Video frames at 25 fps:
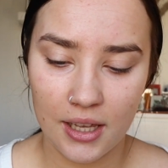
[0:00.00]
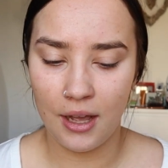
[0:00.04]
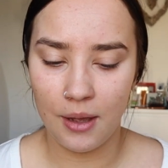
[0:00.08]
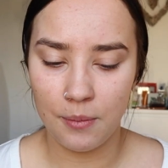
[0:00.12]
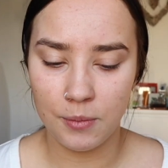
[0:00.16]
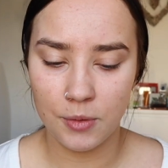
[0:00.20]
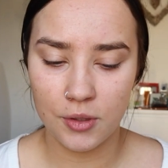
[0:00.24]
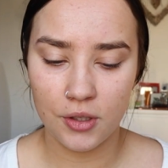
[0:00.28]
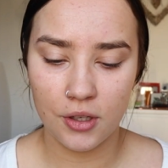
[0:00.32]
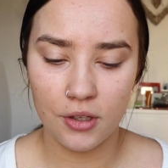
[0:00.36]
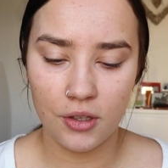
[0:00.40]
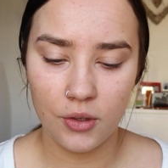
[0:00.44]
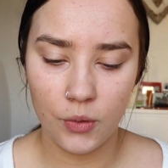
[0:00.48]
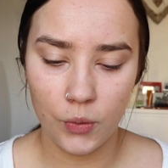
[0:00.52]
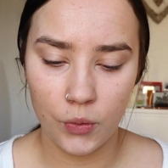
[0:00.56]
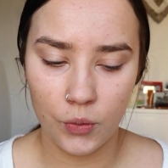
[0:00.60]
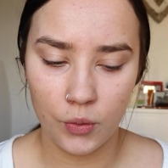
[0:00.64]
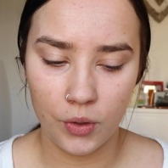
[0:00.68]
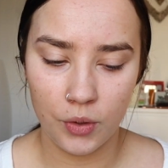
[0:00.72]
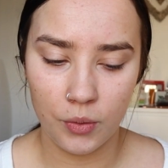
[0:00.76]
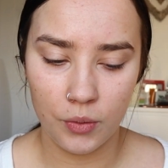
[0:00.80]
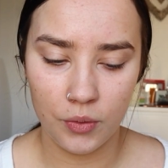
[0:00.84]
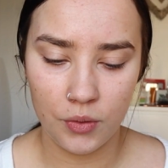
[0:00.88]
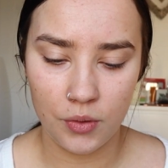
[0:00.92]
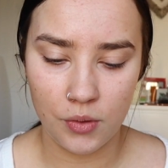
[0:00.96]
I'm just gonna go
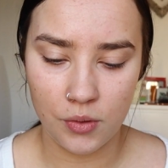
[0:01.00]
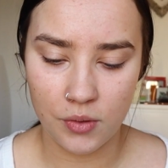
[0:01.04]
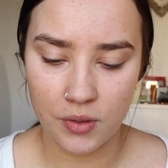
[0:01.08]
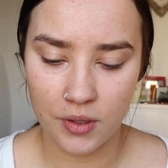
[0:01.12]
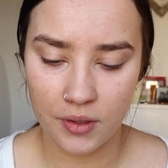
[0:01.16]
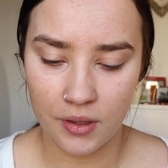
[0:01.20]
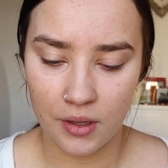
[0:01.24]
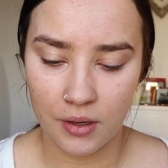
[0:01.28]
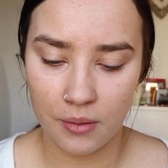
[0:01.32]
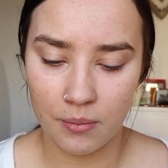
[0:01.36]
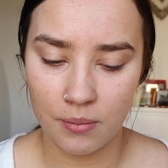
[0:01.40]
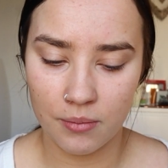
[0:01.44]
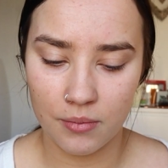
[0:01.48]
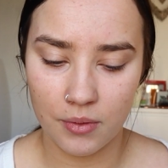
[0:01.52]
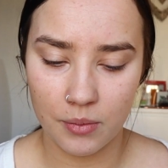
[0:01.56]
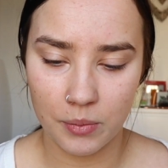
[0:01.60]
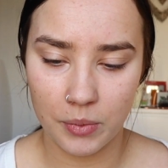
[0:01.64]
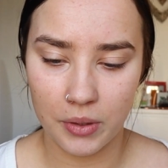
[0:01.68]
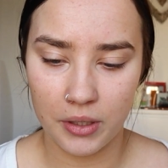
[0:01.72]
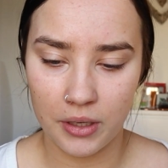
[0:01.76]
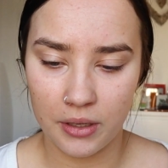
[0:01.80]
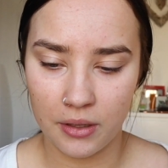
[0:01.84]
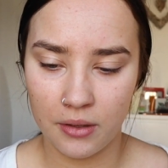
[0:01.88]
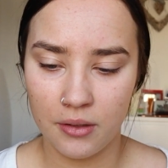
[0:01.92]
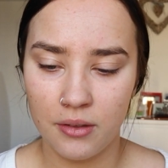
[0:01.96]
through it with you and then I'm
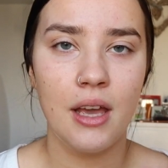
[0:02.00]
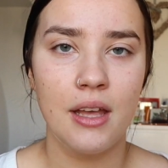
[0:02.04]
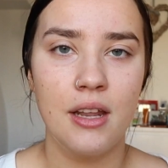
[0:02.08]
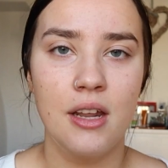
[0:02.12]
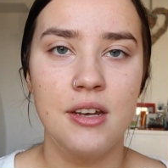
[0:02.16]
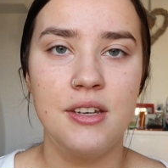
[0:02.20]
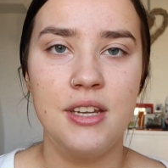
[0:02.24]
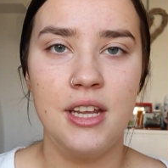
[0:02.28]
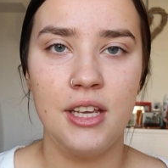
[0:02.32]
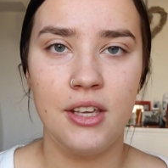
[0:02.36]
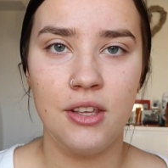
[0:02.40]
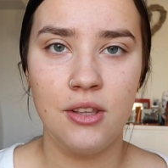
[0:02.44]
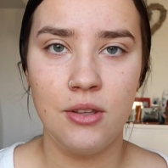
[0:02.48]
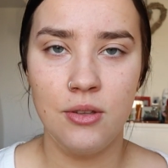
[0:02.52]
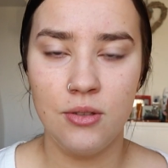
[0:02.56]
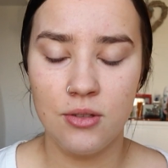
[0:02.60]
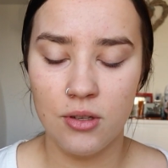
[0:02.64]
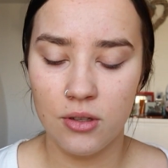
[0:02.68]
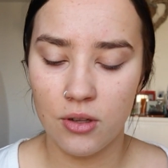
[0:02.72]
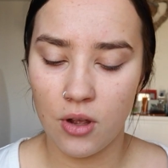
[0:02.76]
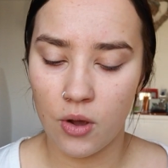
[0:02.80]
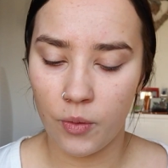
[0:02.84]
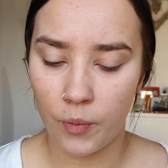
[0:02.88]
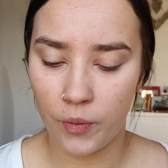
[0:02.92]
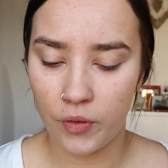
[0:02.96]
gonna kind of take you
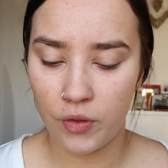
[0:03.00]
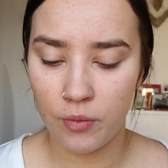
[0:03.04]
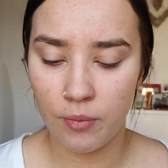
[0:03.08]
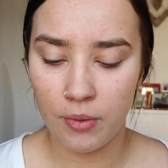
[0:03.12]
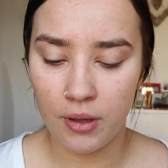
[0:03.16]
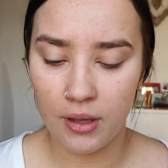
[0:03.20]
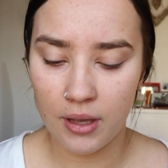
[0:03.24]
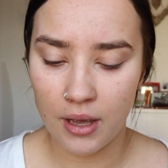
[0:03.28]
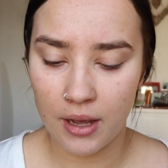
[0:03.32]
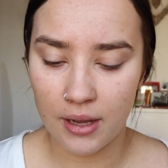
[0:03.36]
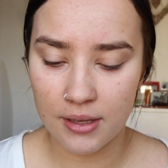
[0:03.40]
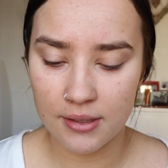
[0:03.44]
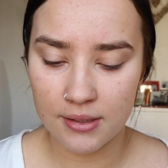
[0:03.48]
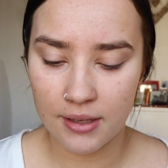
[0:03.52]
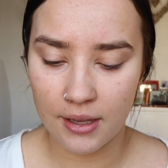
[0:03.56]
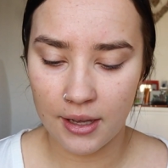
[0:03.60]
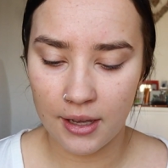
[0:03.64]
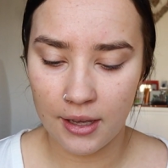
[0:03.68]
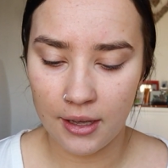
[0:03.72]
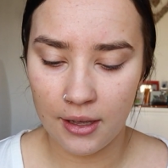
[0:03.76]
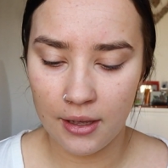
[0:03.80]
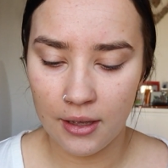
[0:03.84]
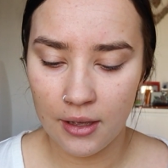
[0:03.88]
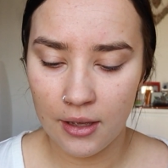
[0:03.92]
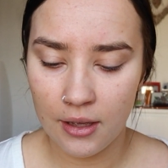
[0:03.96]
along with me as
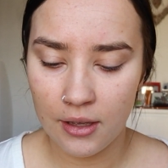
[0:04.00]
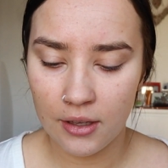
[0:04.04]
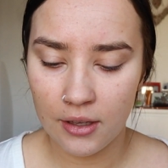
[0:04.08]
I